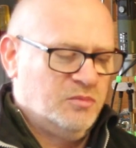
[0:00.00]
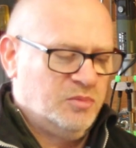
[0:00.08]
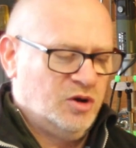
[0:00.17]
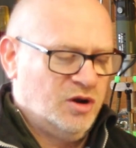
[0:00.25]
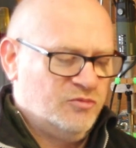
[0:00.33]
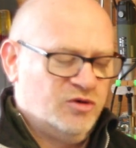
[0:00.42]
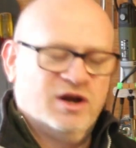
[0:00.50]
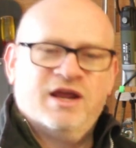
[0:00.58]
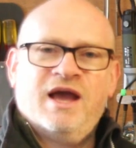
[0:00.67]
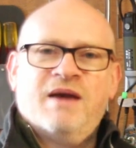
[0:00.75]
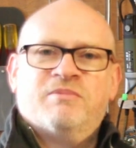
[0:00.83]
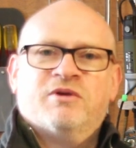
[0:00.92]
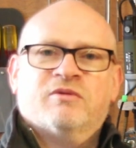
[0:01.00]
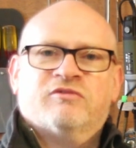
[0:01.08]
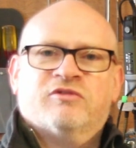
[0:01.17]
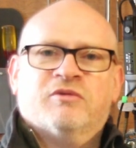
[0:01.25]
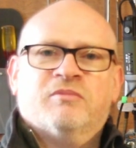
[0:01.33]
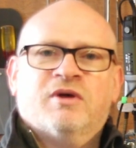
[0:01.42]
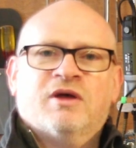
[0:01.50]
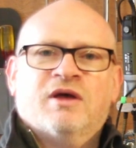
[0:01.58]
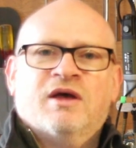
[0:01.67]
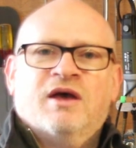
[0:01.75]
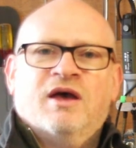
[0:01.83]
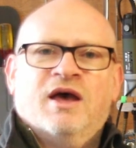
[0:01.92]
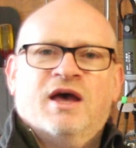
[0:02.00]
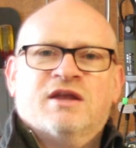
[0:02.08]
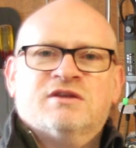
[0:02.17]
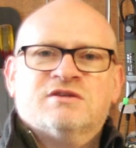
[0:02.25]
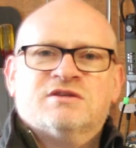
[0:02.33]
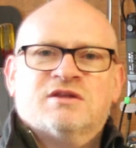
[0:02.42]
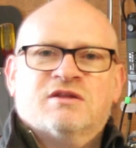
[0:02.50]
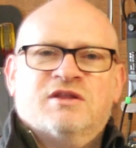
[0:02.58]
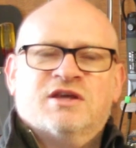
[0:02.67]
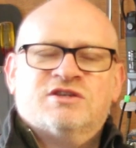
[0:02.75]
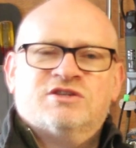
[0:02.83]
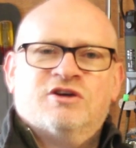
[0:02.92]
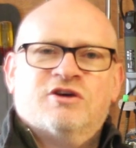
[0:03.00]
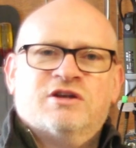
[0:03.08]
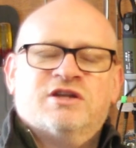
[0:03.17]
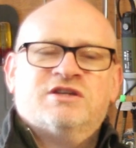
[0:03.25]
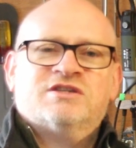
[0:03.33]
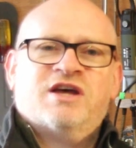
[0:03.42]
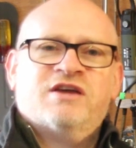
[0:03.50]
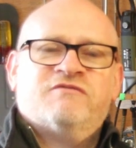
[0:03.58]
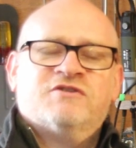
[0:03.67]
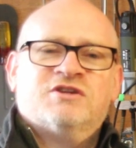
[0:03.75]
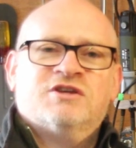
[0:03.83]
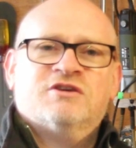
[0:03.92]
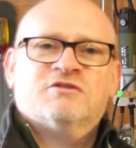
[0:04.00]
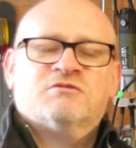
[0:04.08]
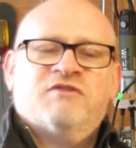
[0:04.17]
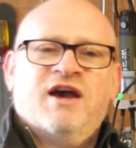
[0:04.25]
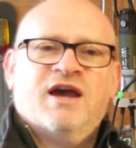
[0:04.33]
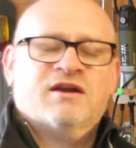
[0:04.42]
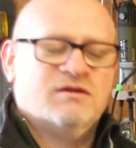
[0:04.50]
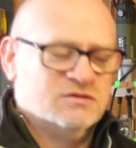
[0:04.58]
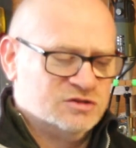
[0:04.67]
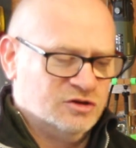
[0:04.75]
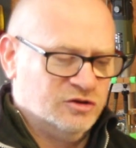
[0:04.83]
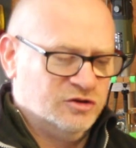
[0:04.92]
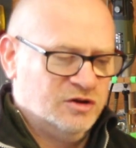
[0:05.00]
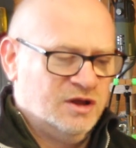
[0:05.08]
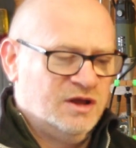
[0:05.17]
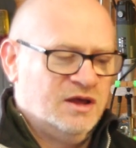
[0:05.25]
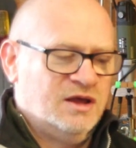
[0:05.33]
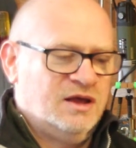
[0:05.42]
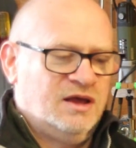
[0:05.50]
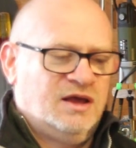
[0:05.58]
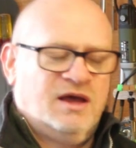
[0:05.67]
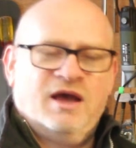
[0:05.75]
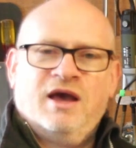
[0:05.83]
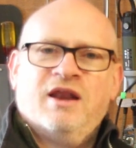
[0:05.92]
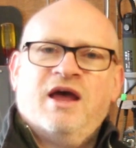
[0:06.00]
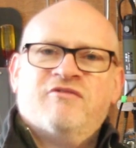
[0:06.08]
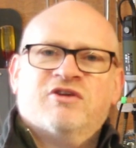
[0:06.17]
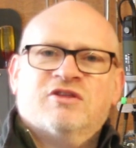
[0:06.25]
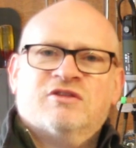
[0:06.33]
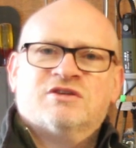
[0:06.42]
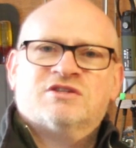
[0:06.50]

But I'm really happy with them, and they're certainly safer to use with handles on, and having the